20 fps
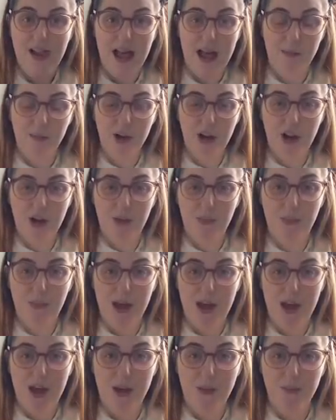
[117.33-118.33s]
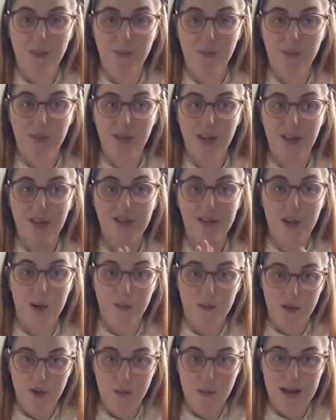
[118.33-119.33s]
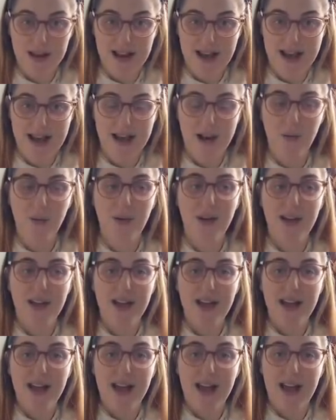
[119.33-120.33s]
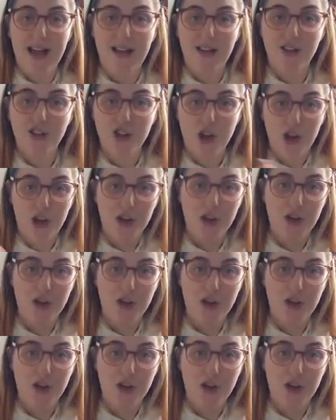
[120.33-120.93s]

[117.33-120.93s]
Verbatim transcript: I'm gonna stop filming now, show you